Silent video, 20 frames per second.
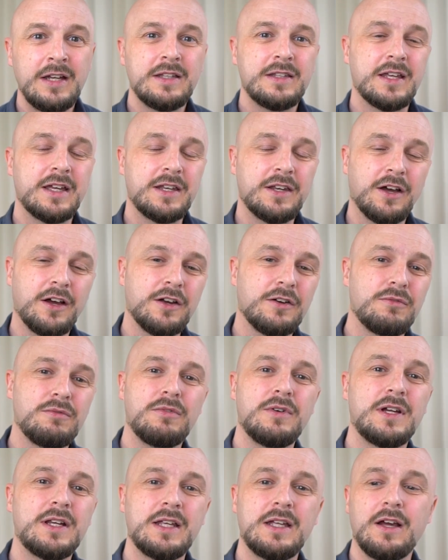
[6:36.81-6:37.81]
then I
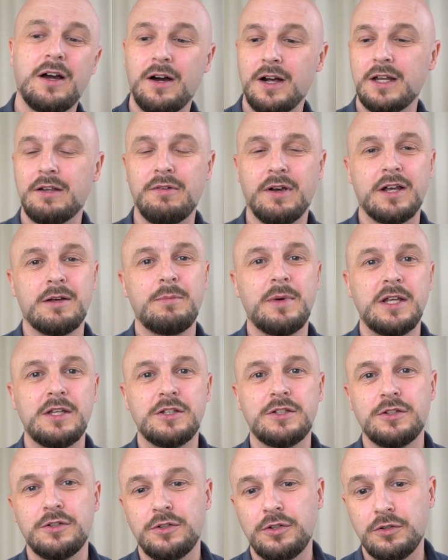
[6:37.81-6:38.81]
really highly
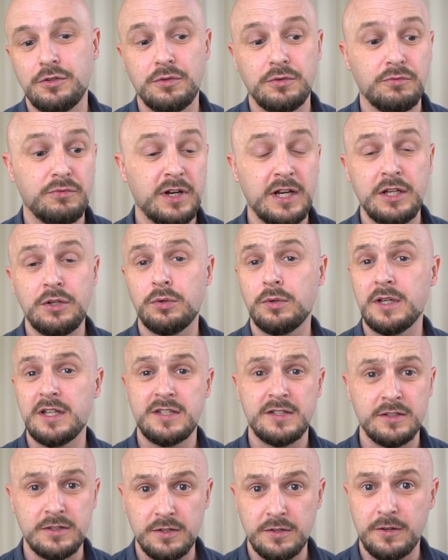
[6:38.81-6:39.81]
recommend you read or
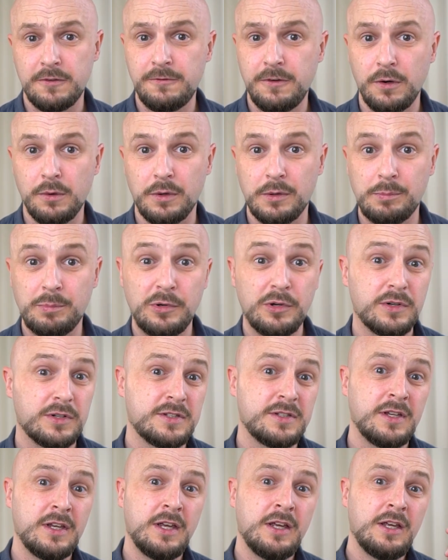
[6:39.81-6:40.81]
listen to the following books: